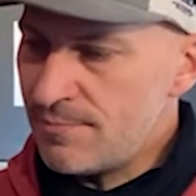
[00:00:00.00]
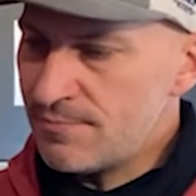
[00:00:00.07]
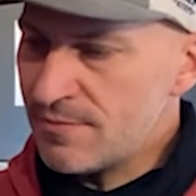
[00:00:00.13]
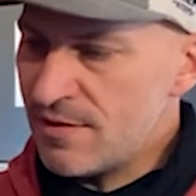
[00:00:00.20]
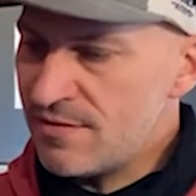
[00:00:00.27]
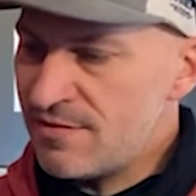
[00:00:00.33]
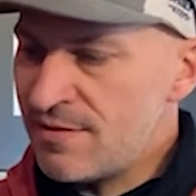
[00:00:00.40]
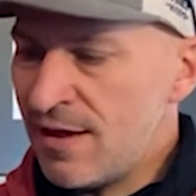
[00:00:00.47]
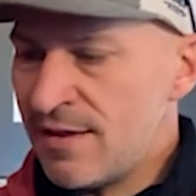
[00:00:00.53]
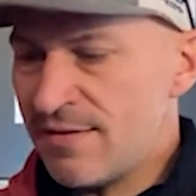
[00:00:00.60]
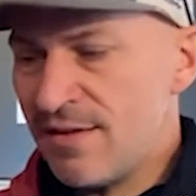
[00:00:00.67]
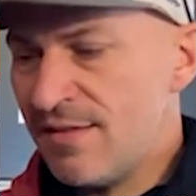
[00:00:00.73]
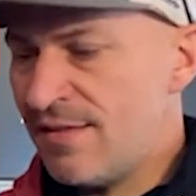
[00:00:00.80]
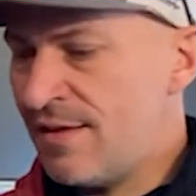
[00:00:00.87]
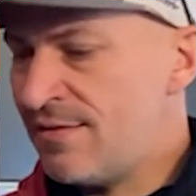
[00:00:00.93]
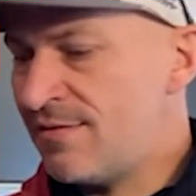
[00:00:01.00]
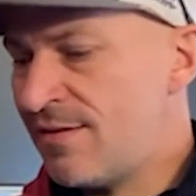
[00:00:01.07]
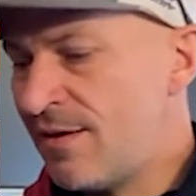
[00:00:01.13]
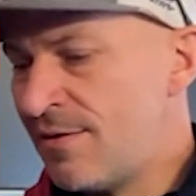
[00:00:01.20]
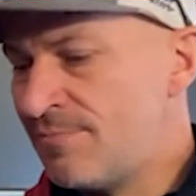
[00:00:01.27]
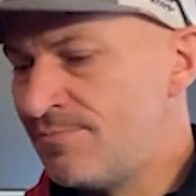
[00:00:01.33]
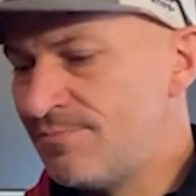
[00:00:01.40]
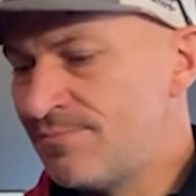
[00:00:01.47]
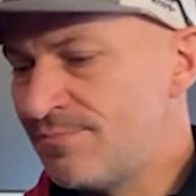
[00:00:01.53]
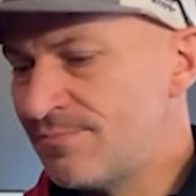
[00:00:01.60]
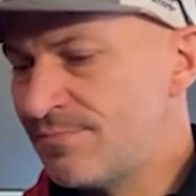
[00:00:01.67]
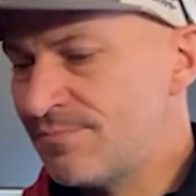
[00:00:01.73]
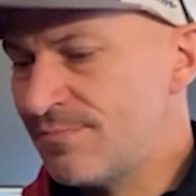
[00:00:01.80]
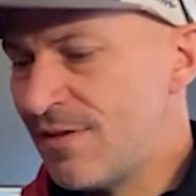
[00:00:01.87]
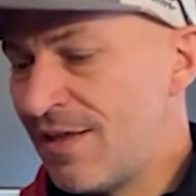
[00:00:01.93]
Tonight,
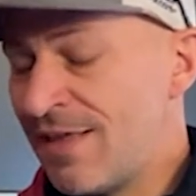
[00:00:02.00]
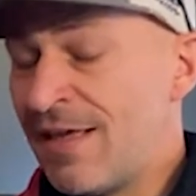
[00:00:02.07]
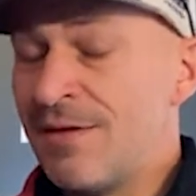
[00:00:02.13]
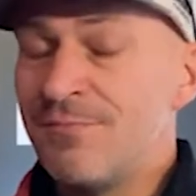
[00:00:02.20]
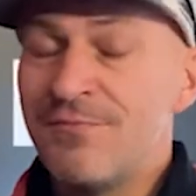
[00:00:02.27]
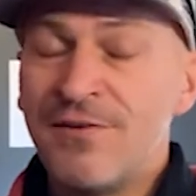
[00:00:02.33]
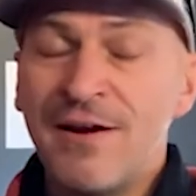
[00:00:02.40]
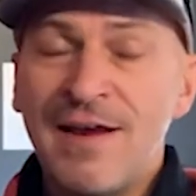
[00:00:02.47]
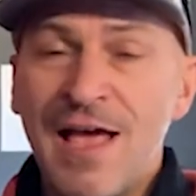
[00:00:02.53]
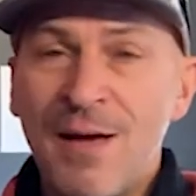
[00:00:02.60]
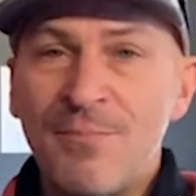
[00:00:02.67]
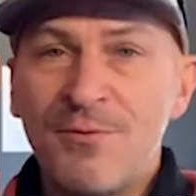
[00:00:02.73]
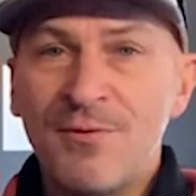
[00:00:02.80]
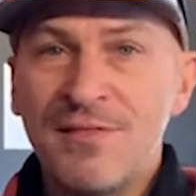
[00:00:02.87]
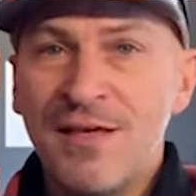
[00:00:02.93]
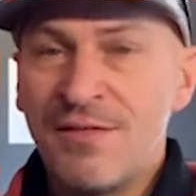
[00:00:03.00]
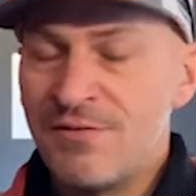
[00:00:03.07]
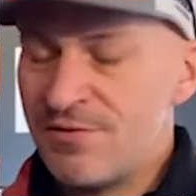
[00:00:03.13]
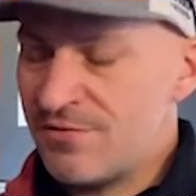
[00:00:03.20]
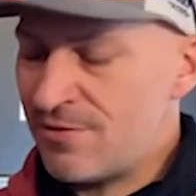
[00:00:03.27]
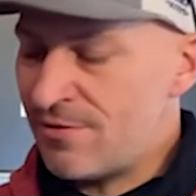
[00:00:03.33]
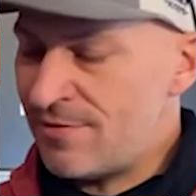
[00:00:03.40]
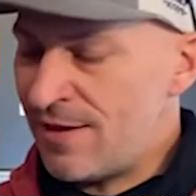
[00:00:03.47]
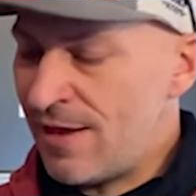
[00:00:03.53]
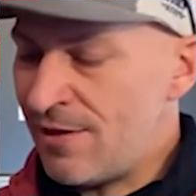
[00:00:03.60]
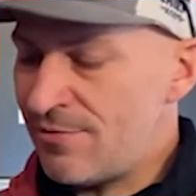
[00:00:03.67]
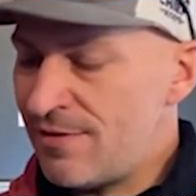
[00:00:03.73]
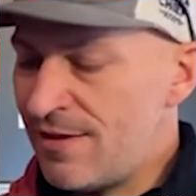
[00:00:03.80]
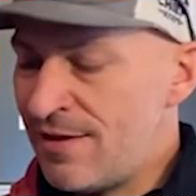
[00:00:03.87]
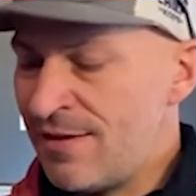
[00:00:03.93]
again, very happy with how this turned
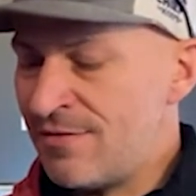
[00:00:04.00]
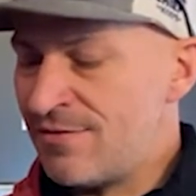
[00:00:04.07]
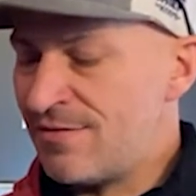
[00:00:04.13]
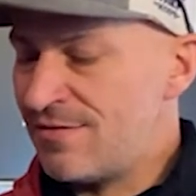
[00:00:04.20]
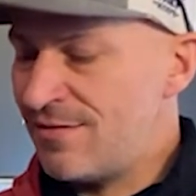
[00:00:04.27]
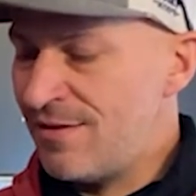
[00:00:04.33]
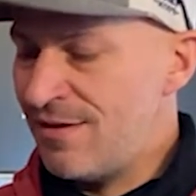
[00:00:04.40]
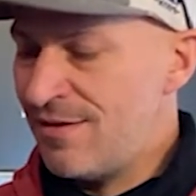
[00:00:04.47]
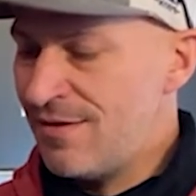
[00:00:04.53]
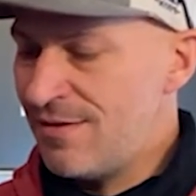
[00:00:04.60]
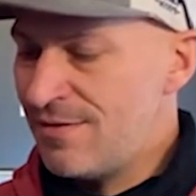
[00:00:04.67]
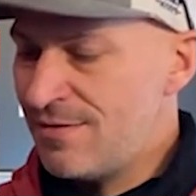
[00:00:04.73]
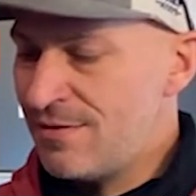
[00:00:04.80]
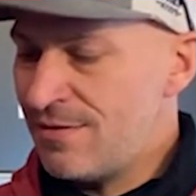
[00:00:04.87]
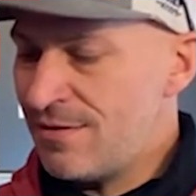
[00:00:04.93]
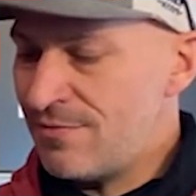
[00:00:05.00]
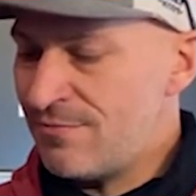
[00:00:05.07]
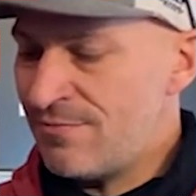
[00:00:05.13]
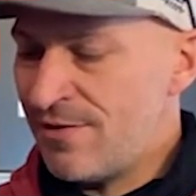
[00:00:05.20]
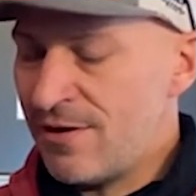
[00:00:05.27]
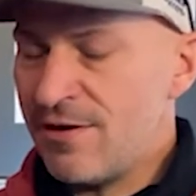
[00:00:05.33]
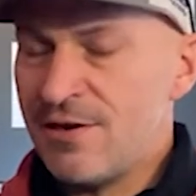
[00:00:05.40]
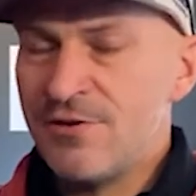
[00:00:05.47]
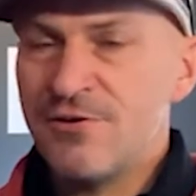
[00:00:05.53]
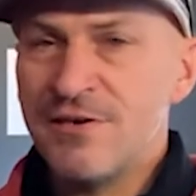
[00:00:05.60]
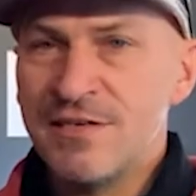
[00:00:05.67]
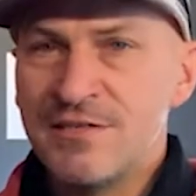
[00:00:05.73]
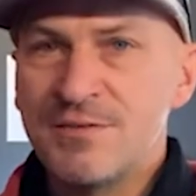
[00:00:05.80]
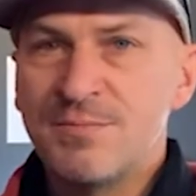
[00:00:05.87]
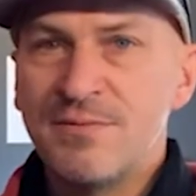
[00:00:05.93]
out. It is very
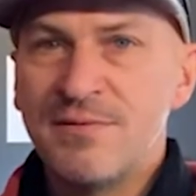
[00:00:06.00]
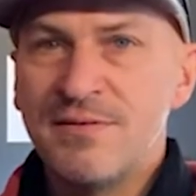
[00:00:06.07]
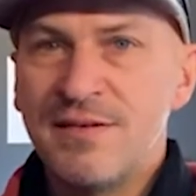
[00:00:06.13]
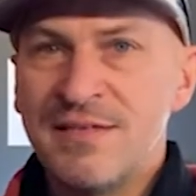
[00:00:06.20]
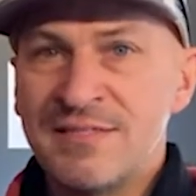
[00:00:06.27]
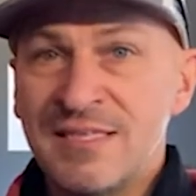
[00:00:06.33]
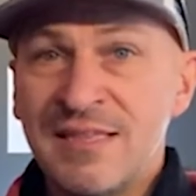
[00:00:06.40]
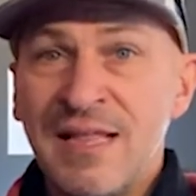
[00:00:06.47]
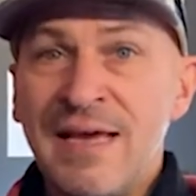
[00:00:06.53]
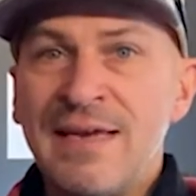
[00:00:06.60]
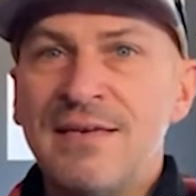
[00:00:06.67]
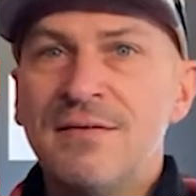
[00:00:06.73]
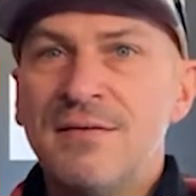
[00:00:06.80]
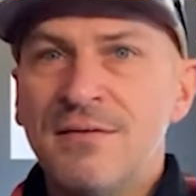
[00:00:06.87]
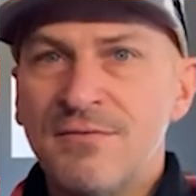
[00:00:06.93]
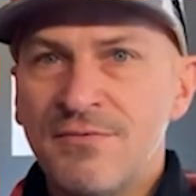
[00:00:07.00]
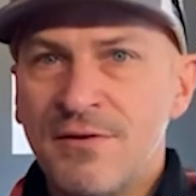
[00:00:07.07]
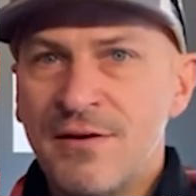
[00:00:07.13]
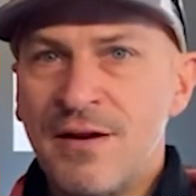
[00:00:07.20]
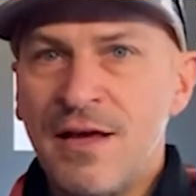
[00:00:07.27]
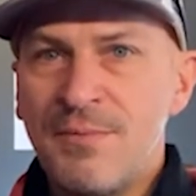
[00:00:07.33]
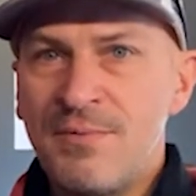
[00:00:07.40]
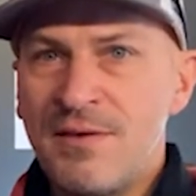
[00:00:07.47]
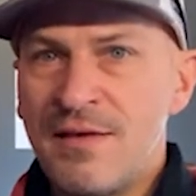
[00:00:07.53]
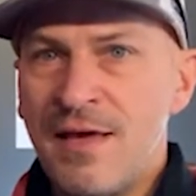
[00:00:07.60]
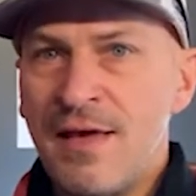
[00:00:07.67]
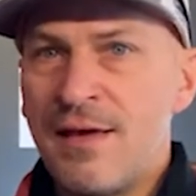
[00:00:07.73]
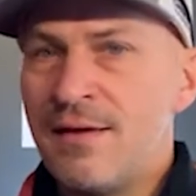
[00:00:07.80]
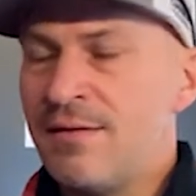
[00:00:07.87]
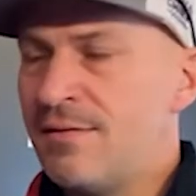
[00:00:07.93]
crisp. It's light for an IPA.